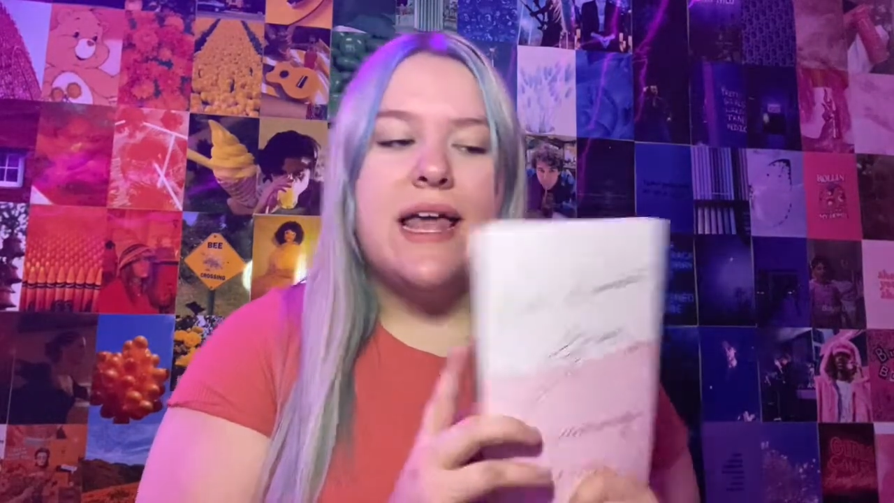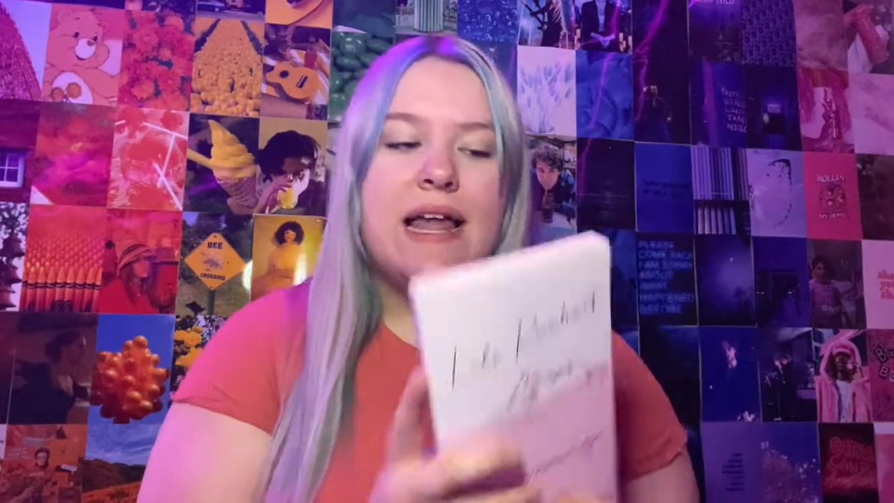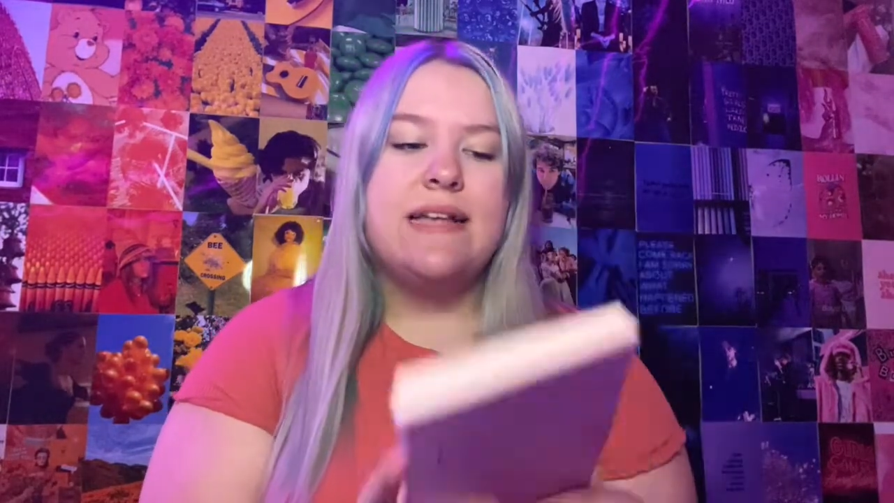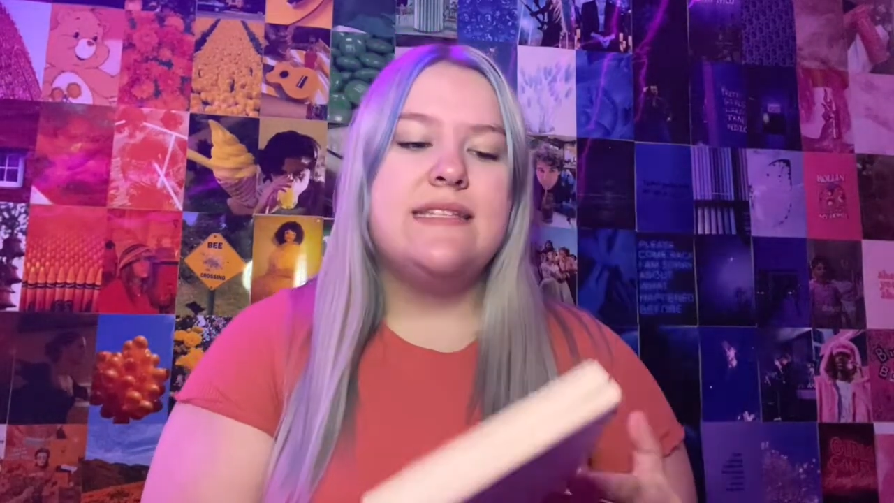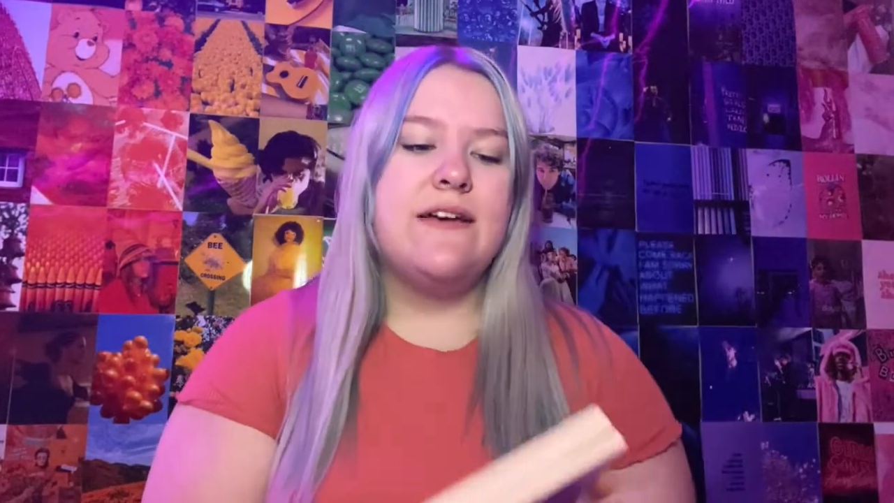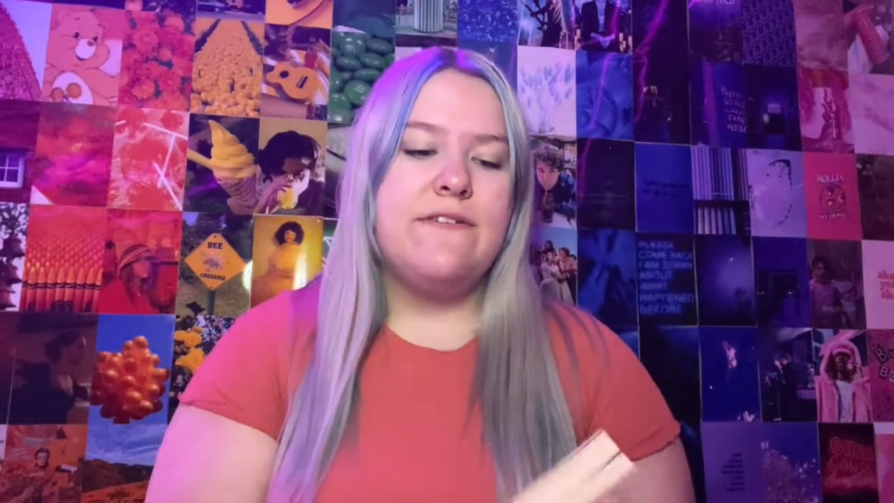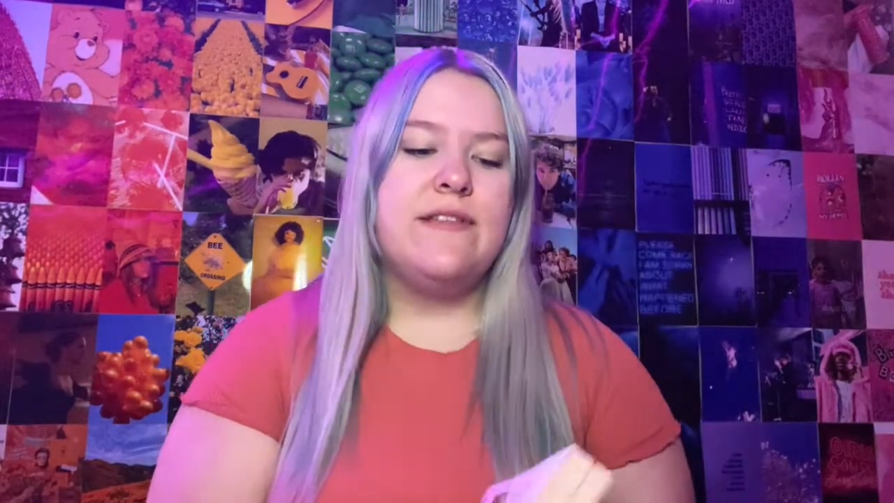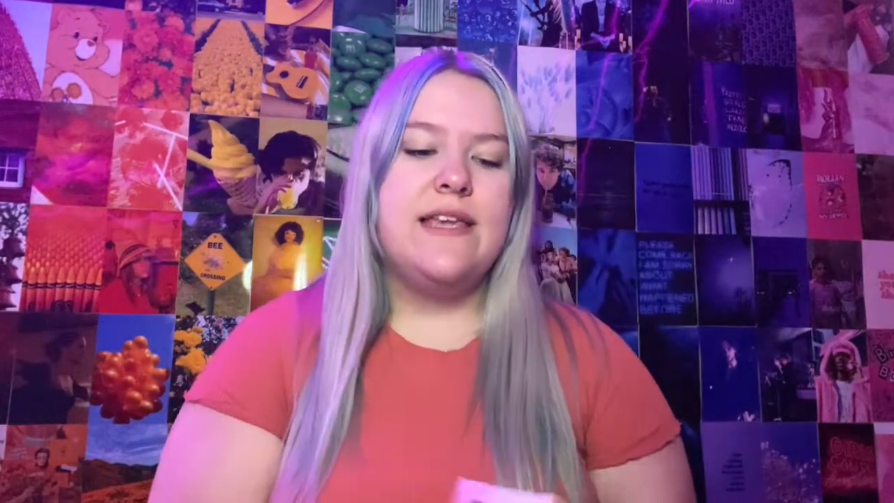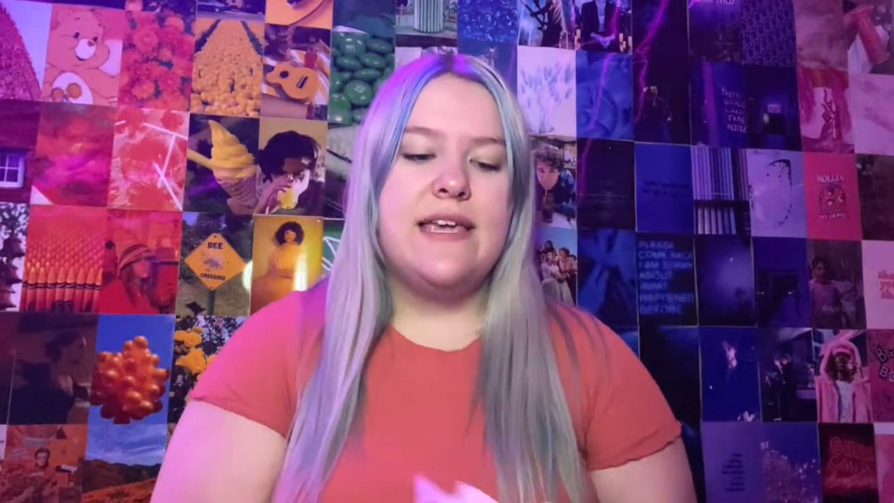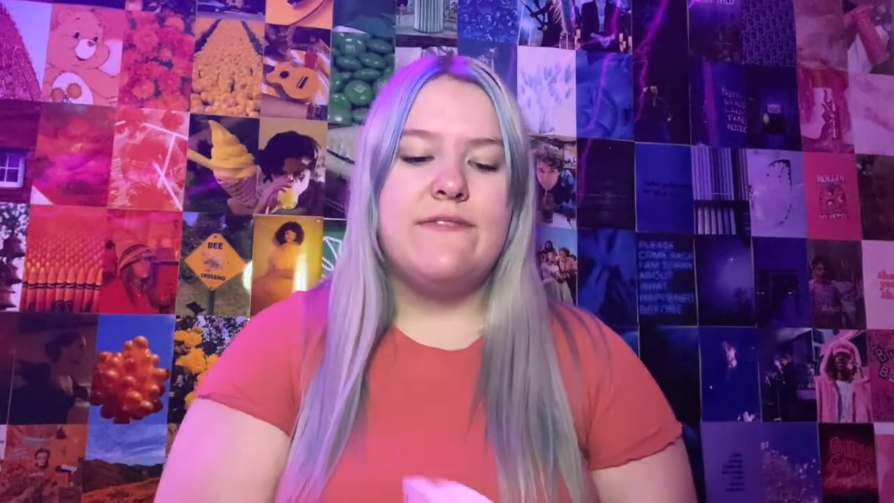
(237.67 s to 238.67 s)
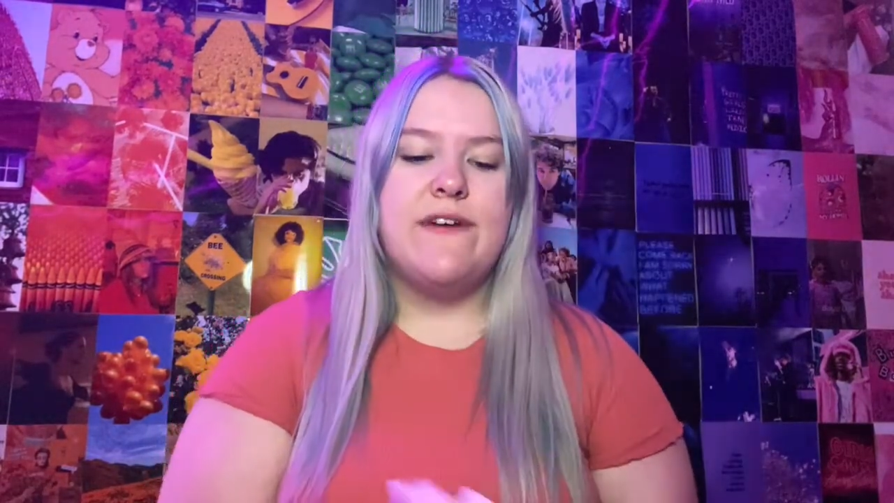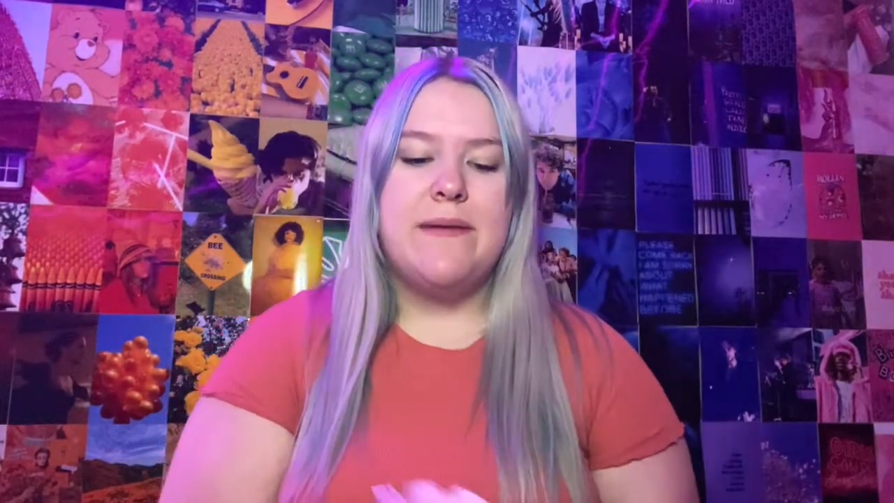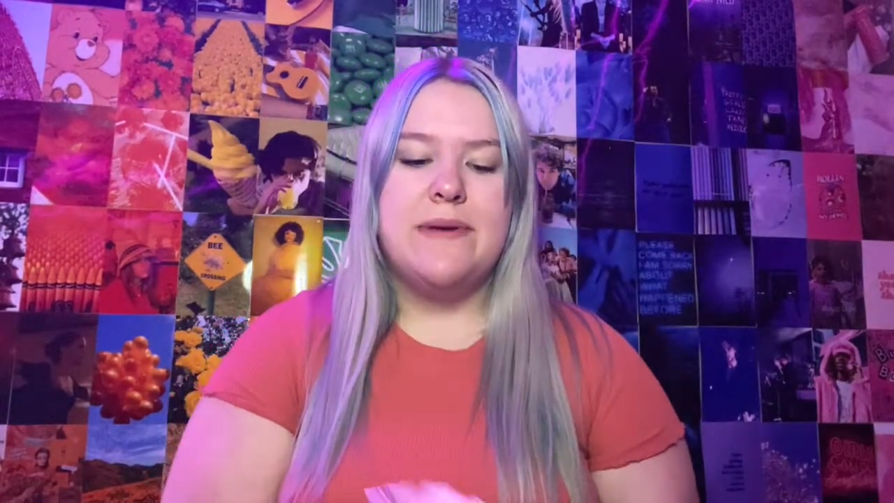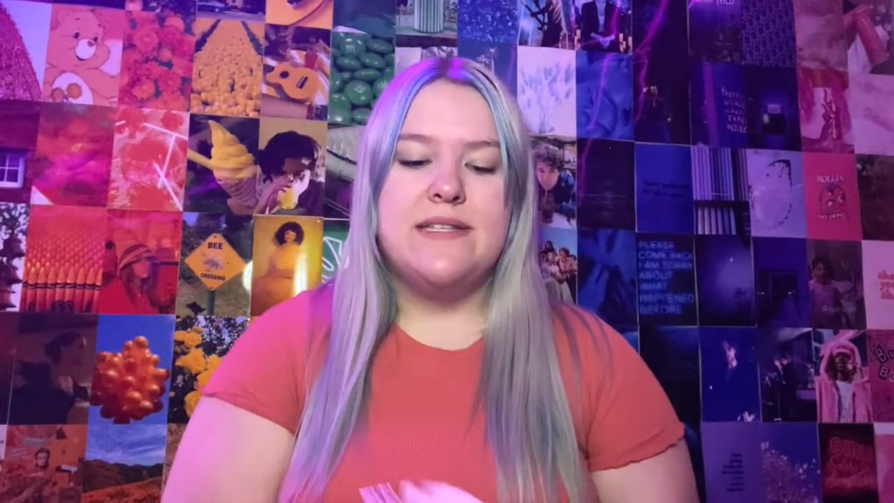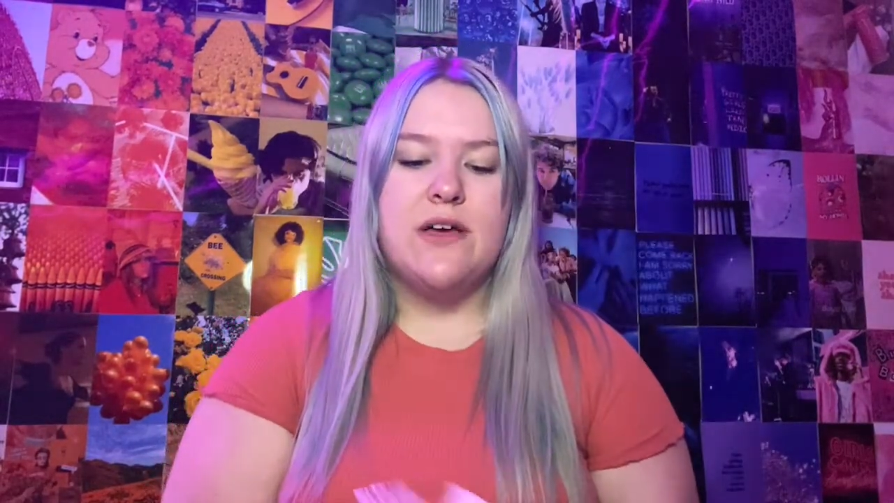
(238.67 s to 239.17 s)
and I definitely can
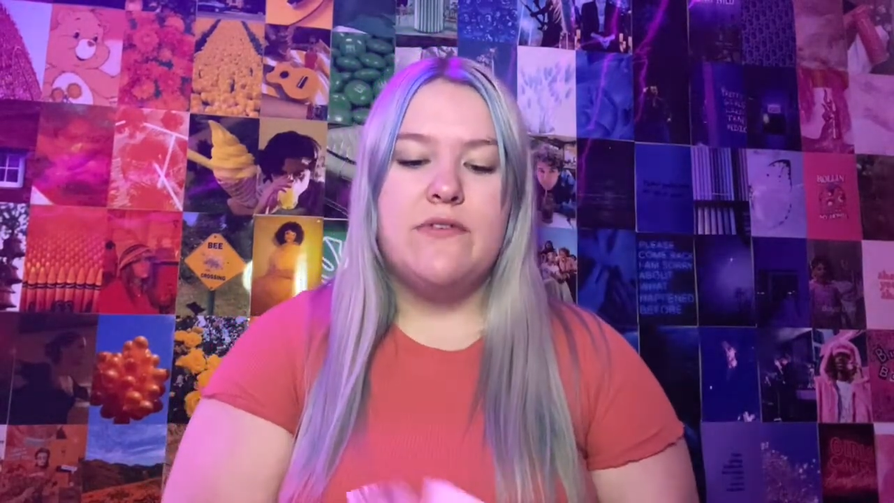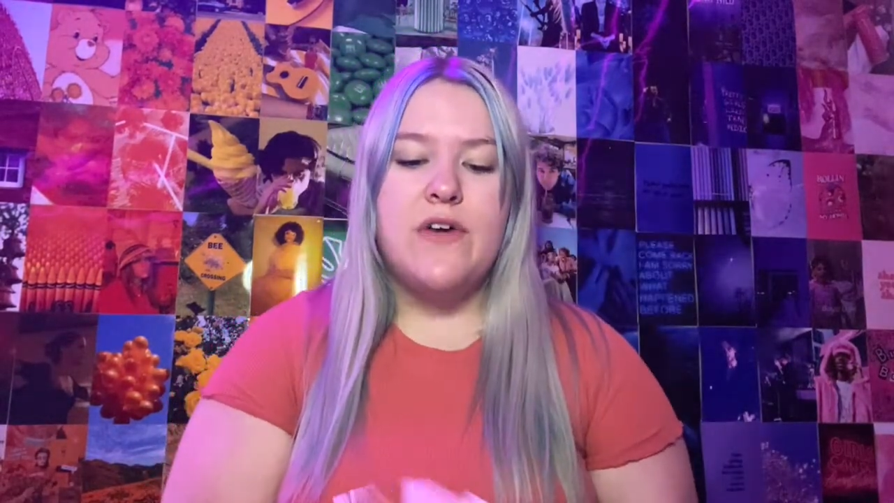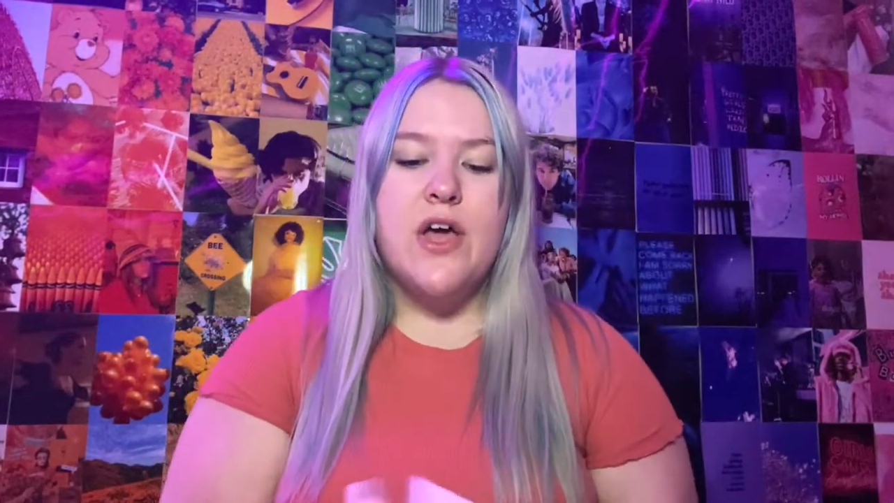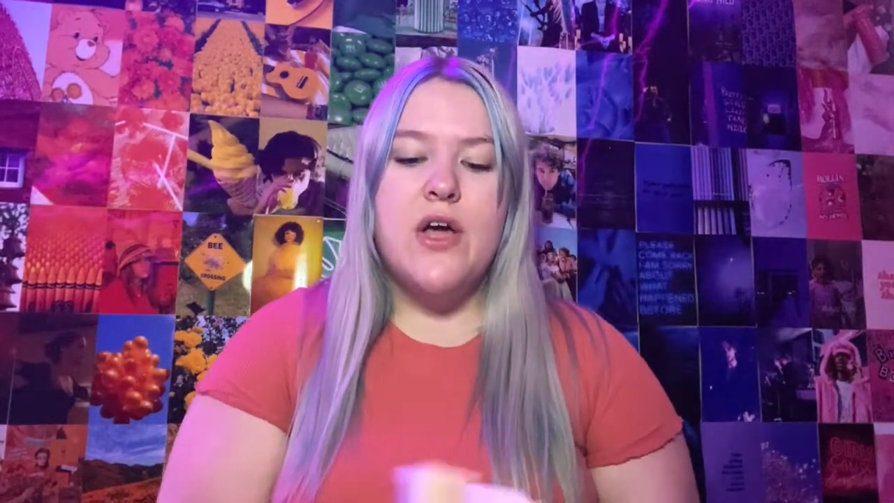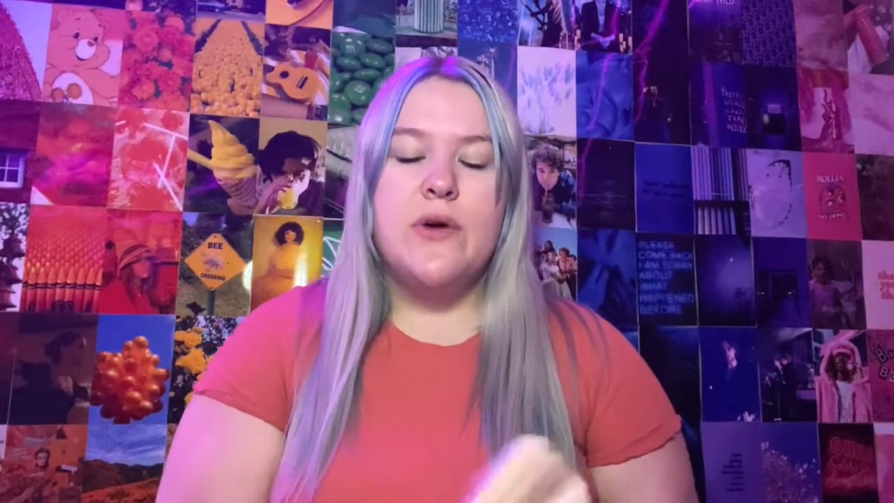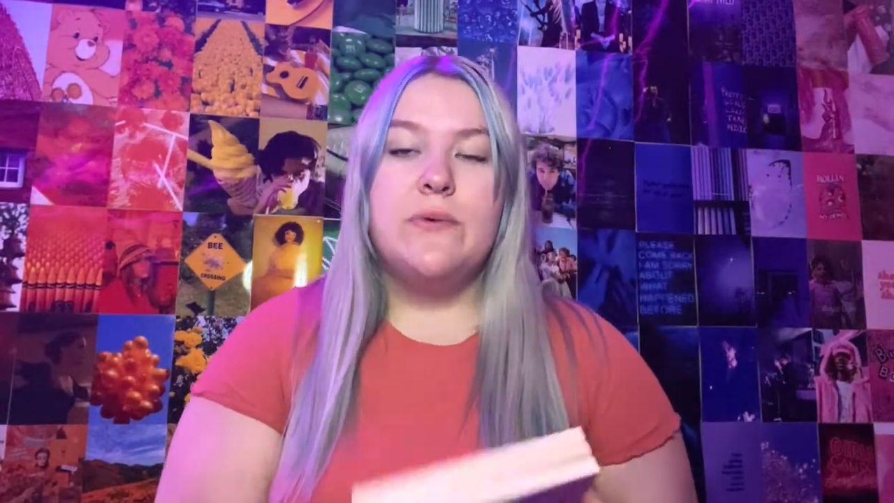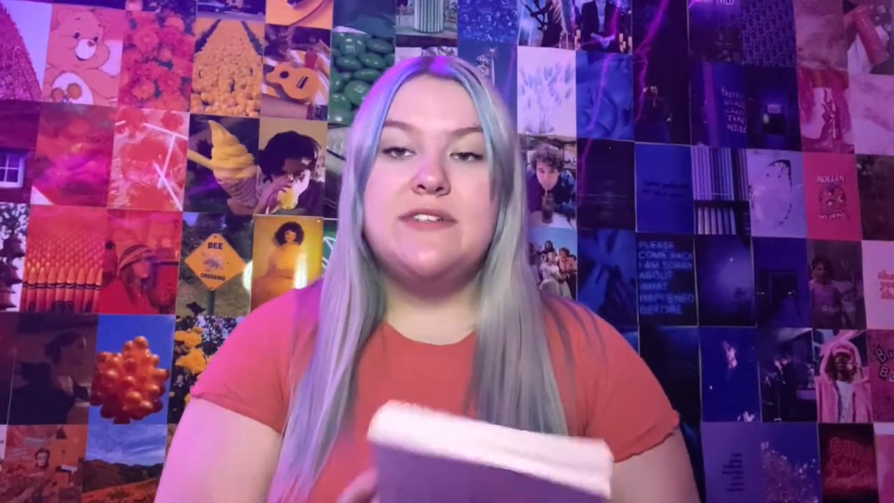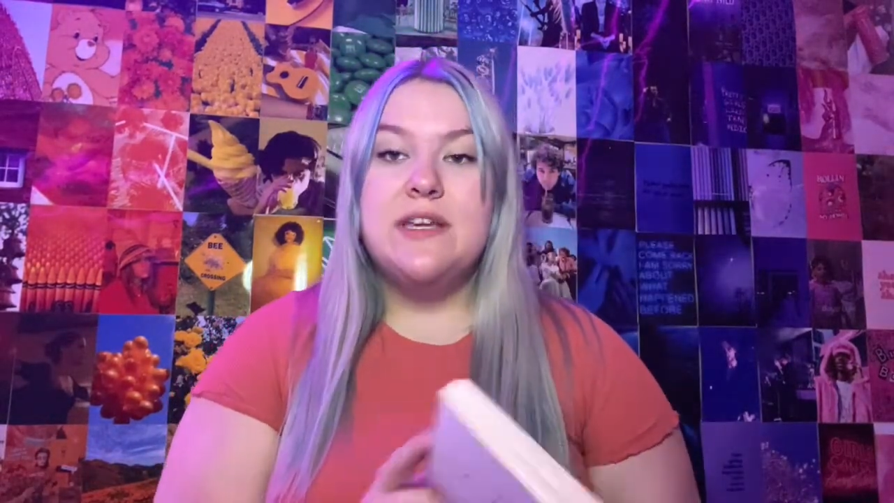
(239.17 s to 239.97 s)
find myself reaching